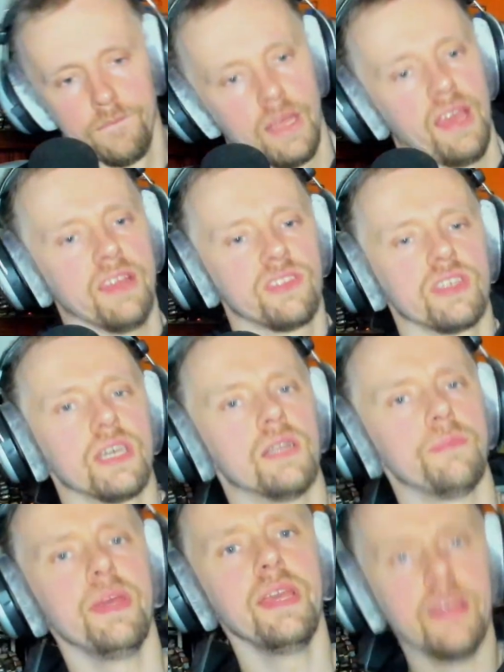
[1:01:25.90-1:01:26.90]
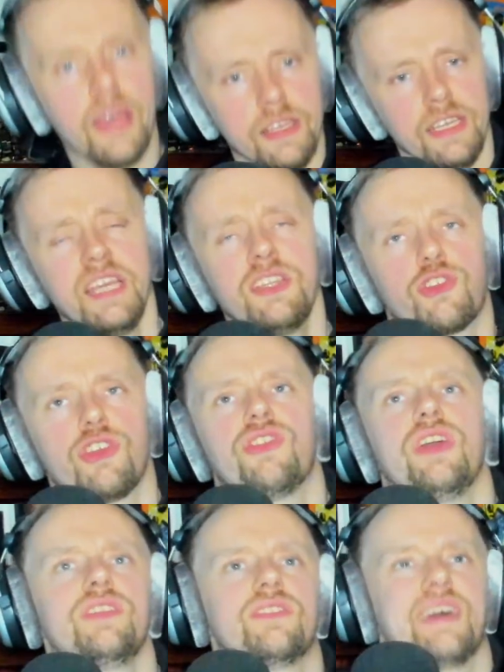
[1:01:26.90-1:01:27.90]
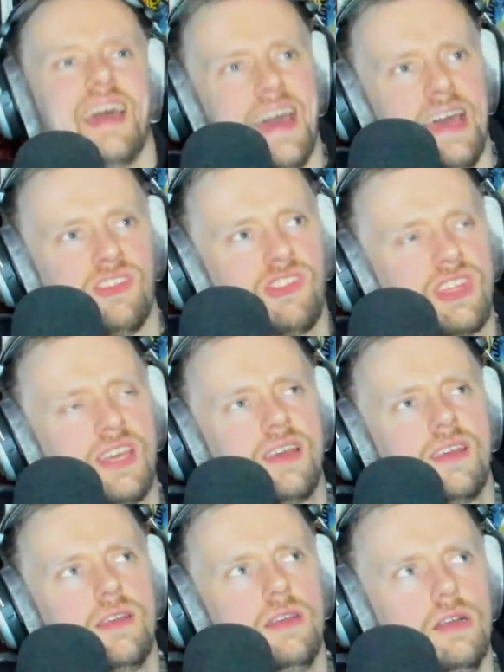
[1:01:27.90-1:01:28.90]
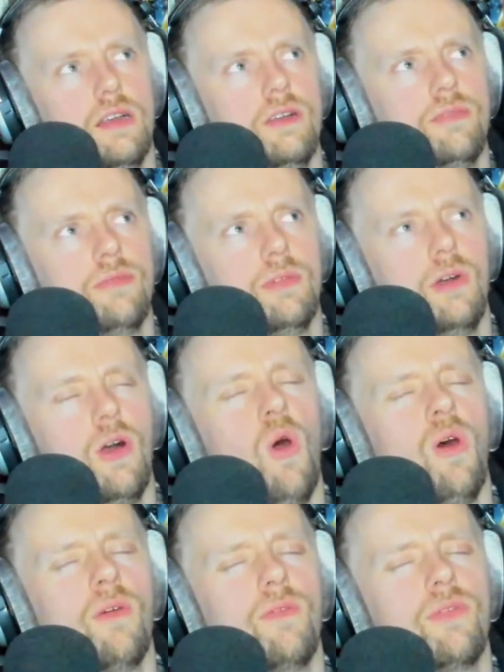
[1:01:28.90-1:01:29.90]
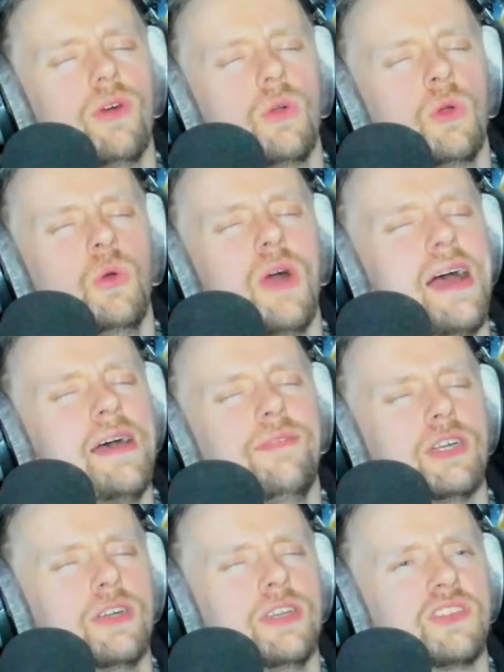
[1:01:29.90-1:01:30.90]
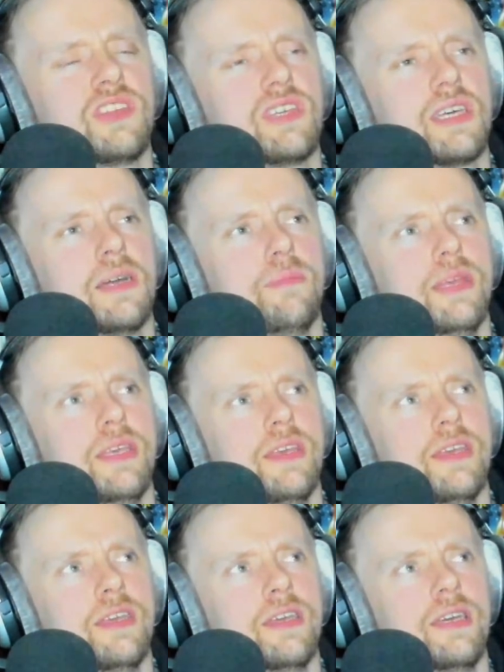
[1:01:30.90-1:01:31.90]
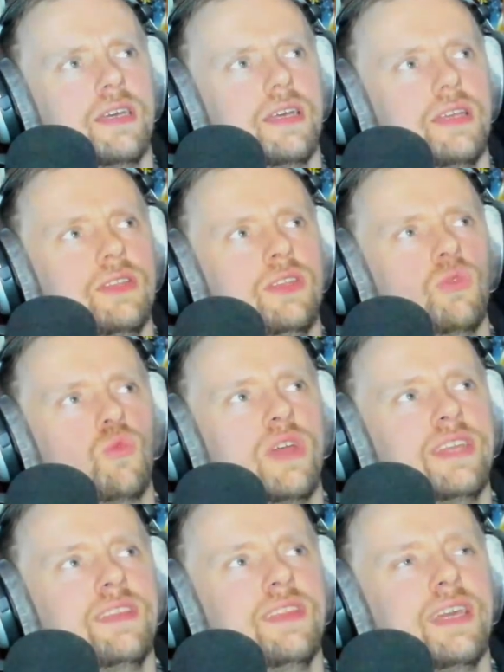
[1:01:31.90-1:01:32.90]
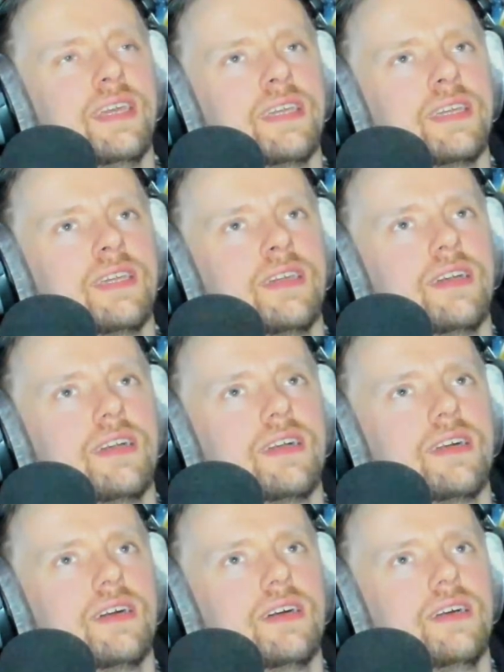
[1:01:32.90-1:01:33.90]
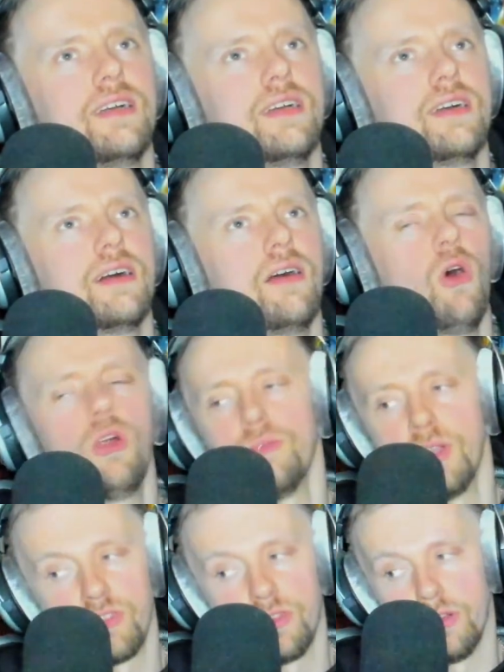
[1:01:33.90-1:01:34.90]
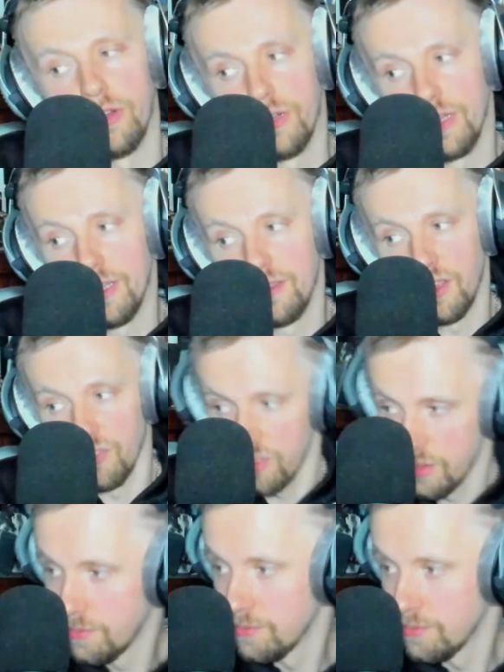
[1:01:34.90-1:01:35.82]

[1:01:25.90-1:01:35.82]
It's gonna be an interesting task of whoever is gonna be the winning arm wrestler in this.